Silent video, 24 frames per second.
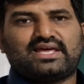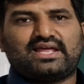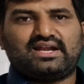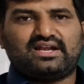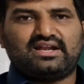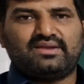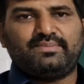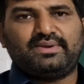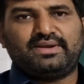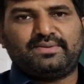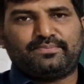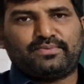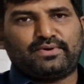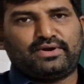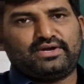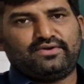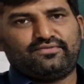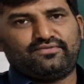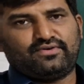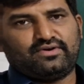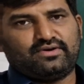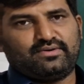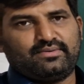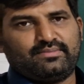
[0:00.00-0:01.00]
directly
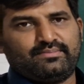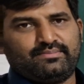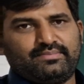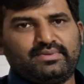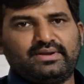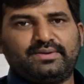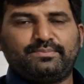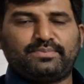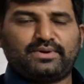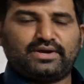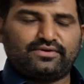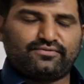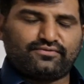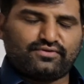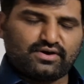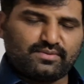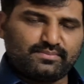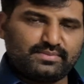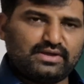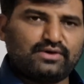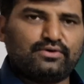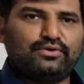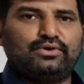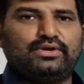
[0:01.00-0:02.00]
midpoint
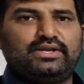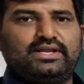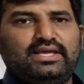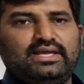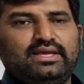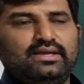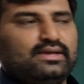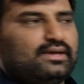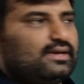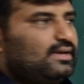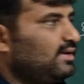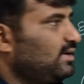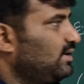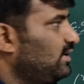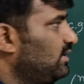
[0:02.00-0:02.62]
formula only.